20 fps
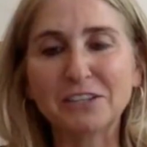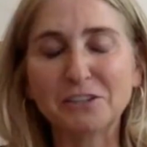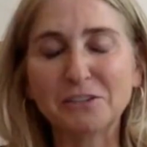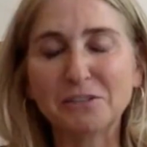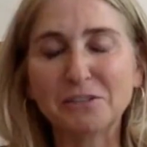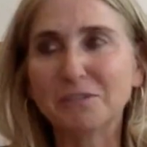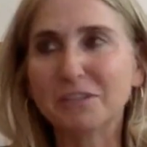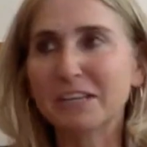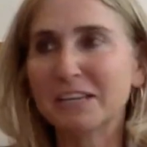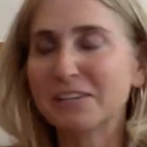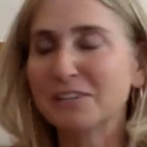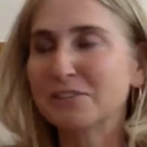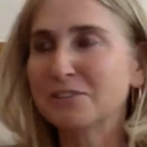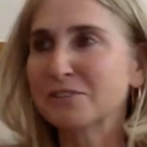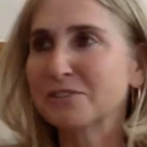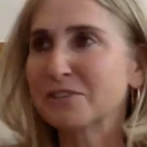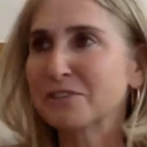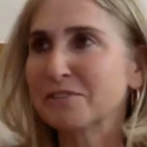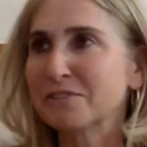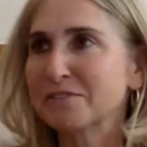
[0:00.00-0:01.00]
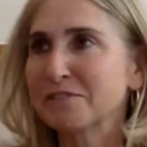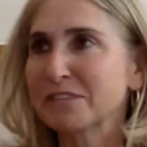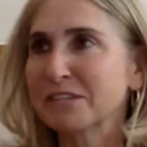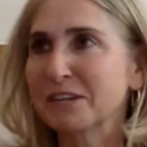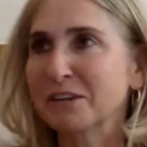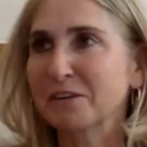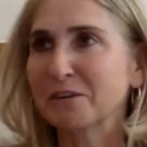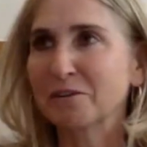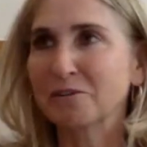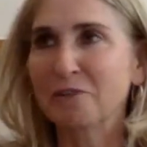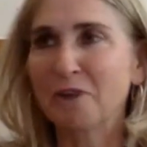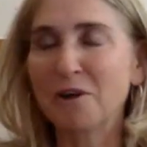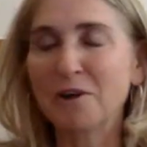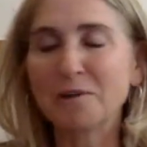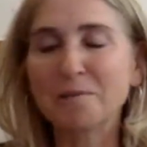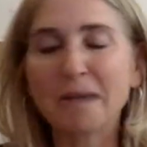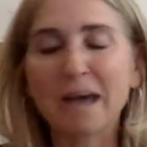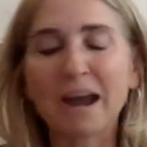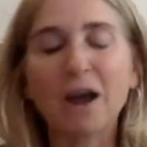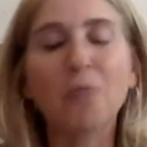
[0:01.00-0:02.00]
do sort of
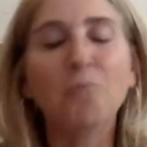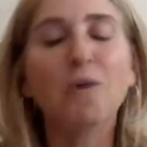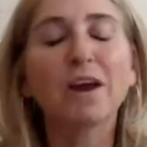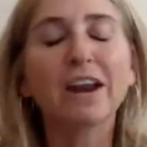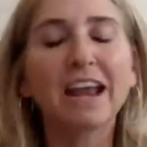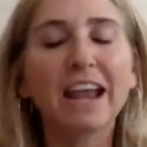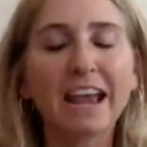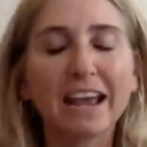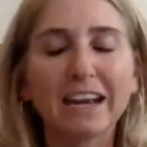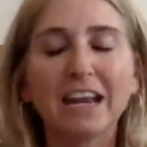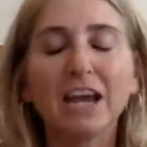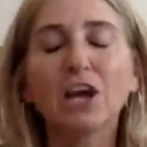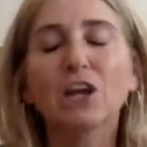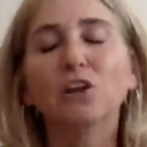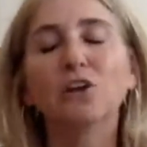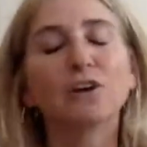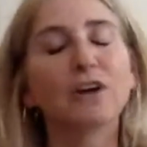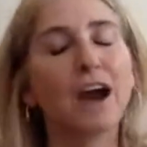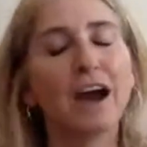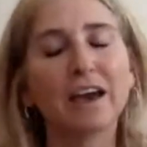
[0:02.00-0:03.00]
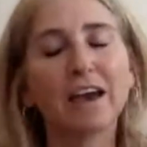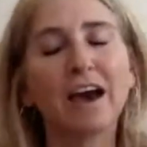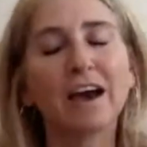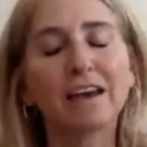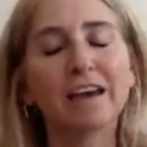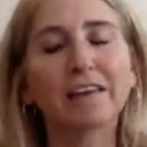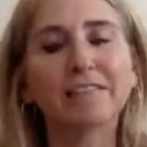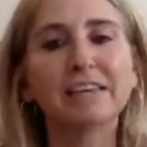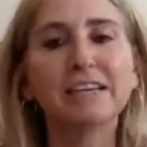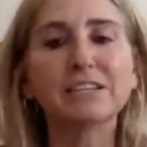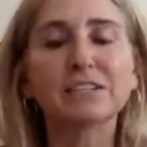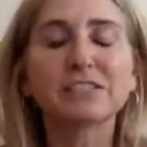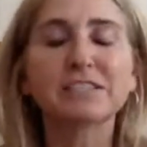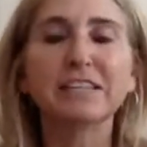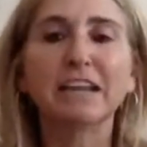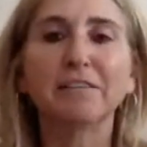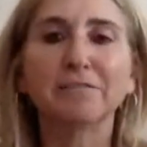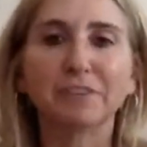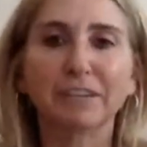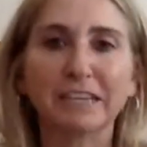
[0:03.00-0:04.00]
groan about, on one hand, look, I think it's
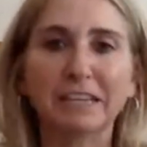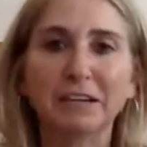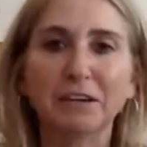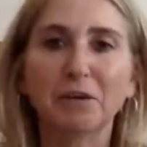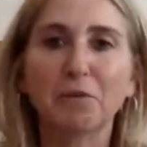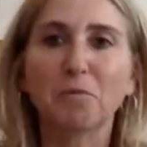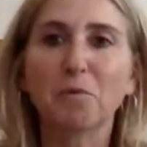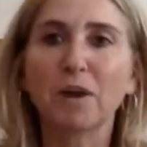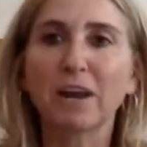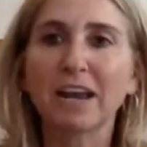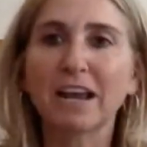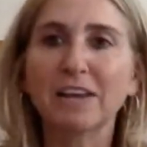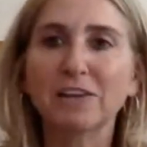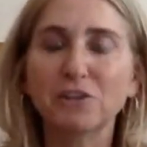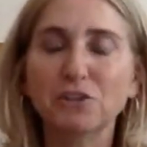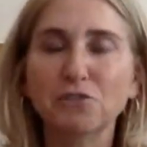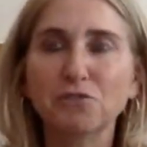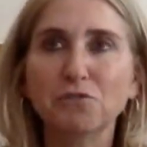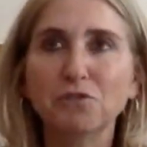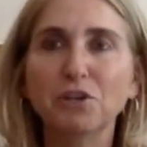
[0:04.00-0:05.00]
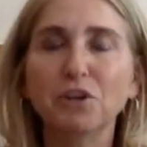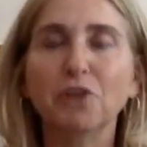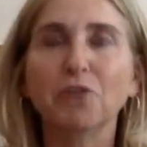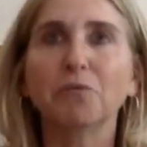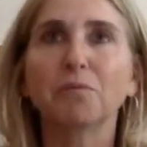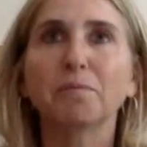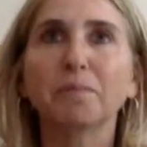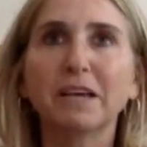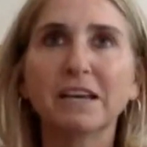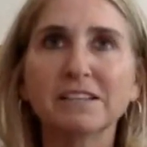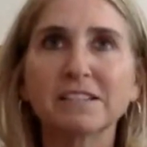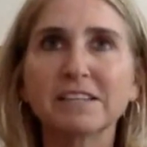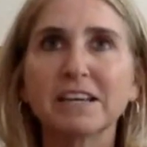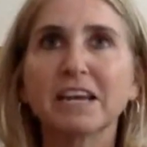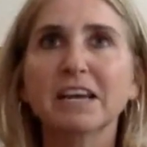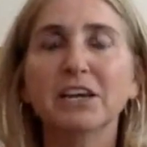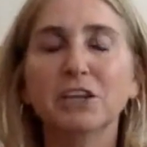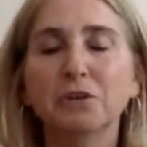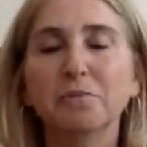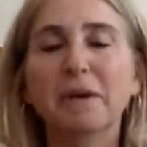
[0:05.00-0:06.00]
lovely. On one hand, because
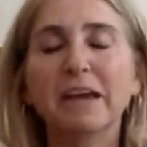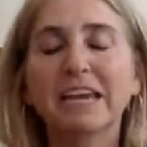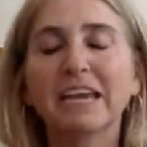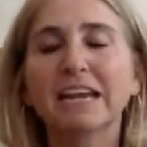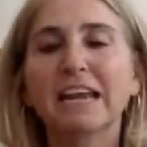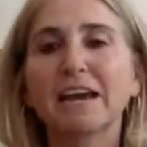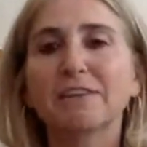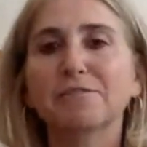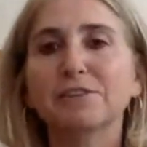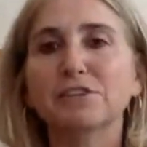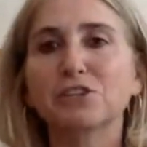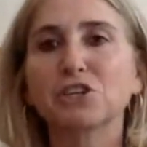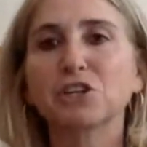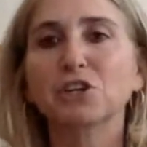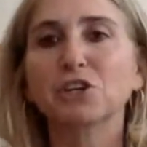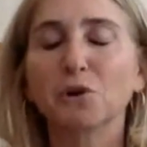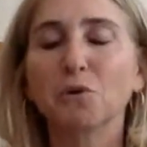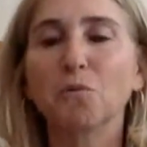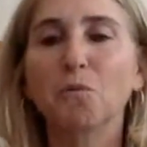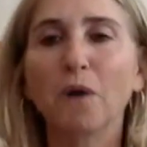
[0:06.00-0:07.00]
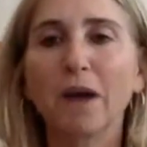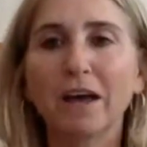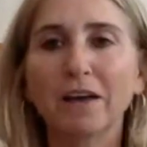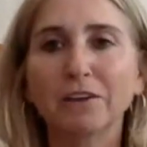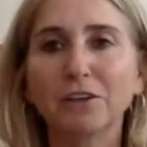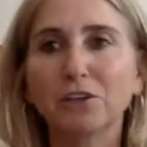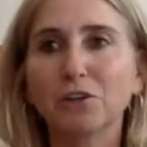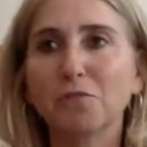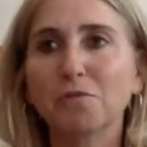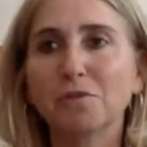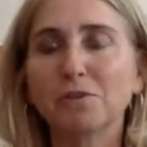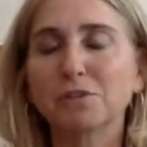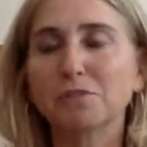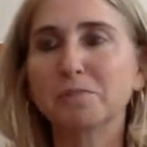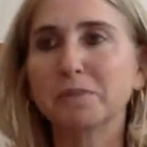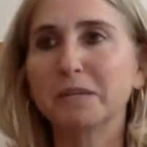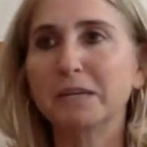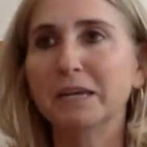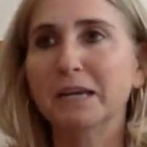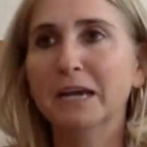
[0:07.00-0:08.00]
you make an effort to look well. You don't want
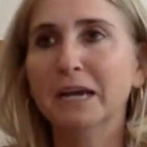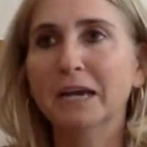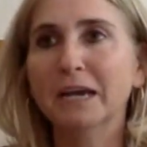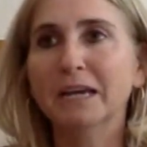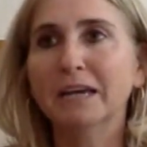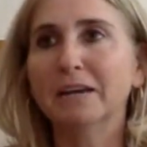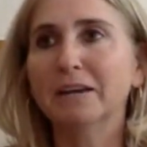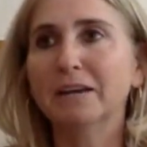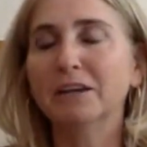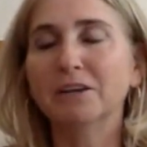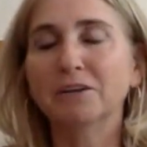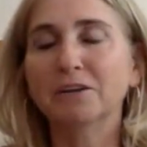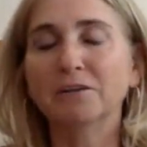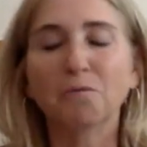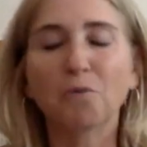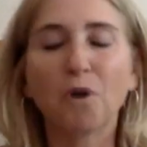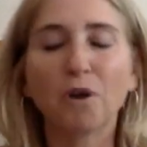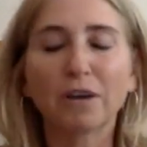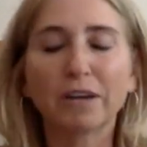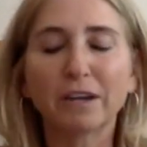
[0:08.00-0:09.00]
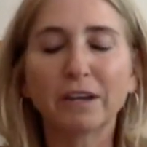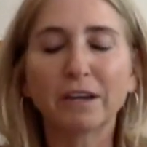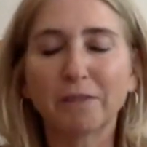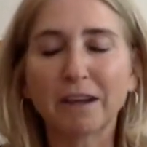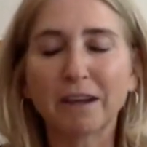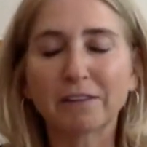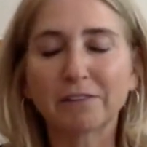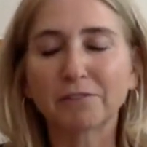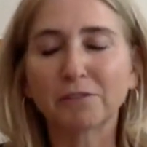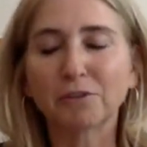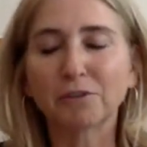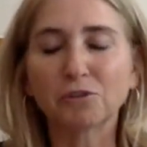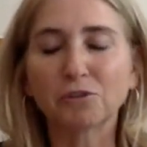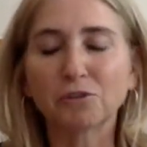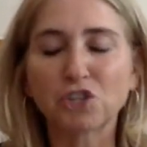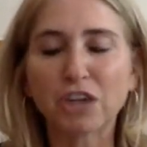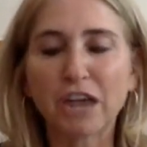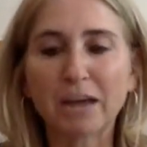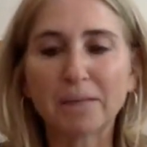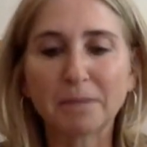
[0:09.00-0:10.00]
to be walking around with
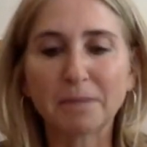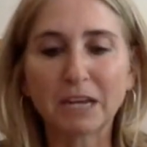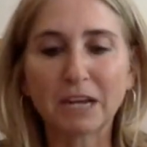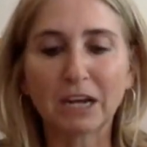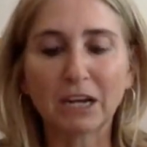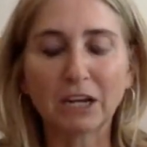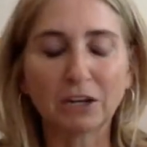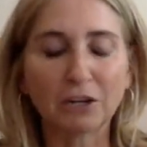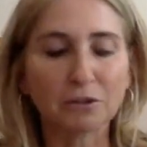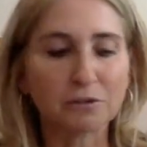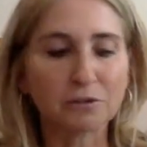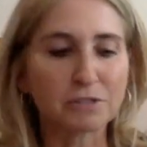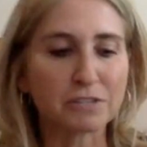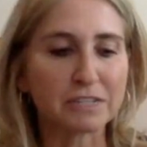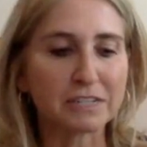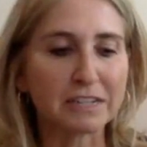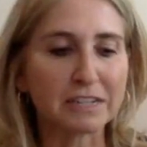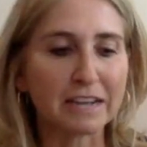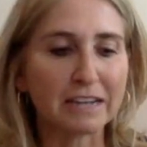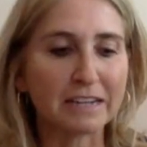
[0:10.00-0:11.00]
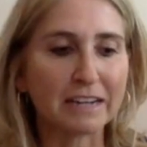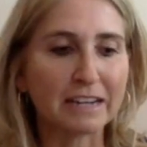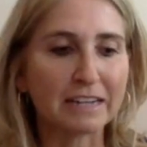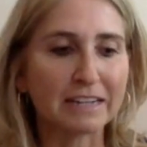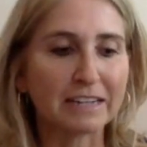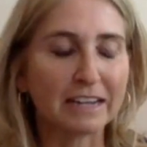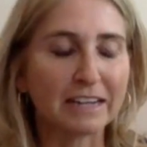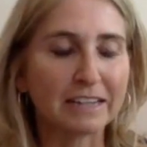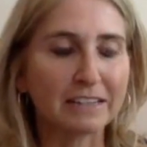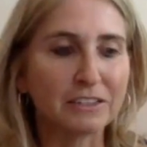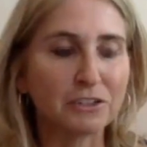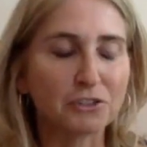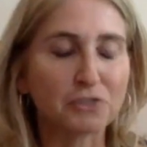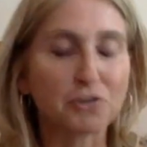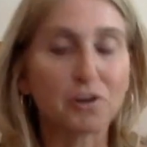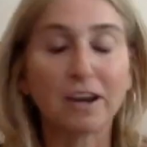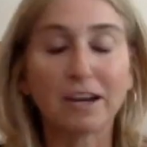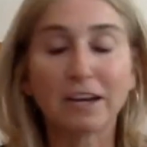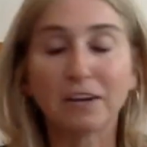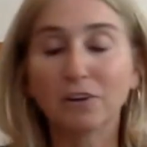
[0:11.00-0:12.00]
old shabby clothes, and you
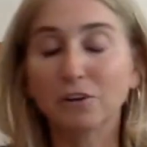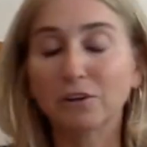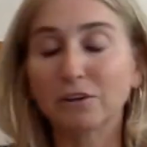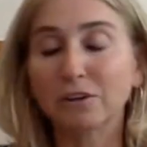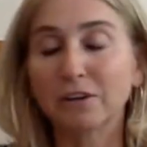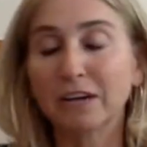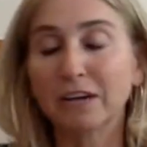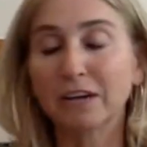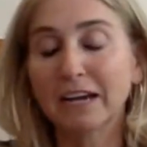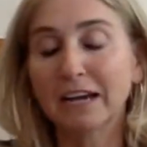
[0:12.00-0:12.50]
try and look